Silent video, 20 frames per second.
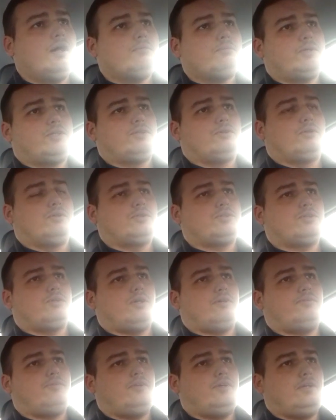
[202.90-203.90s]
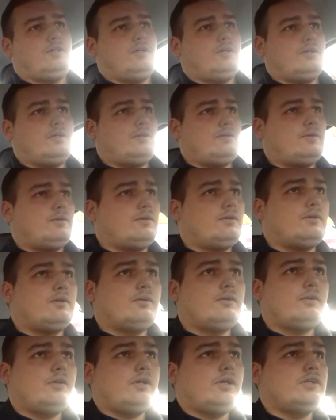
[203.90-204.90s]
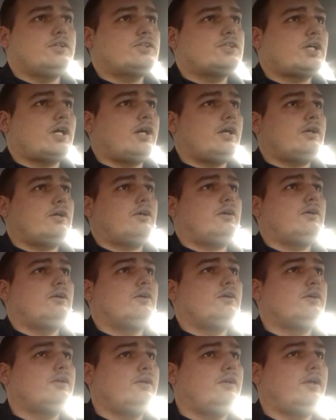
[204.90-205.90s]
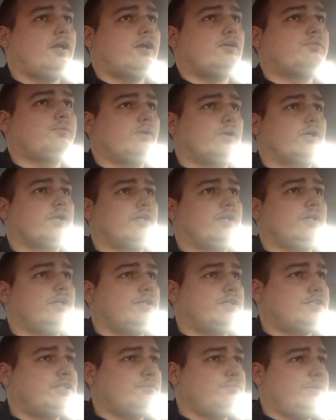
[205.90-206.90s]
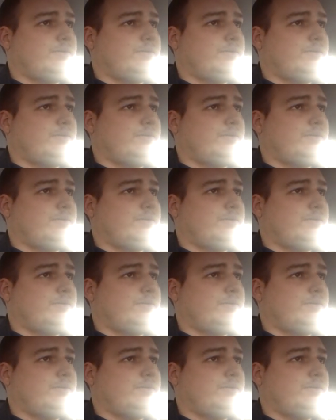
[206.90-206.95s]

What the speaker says: but you also have the entire network that needs to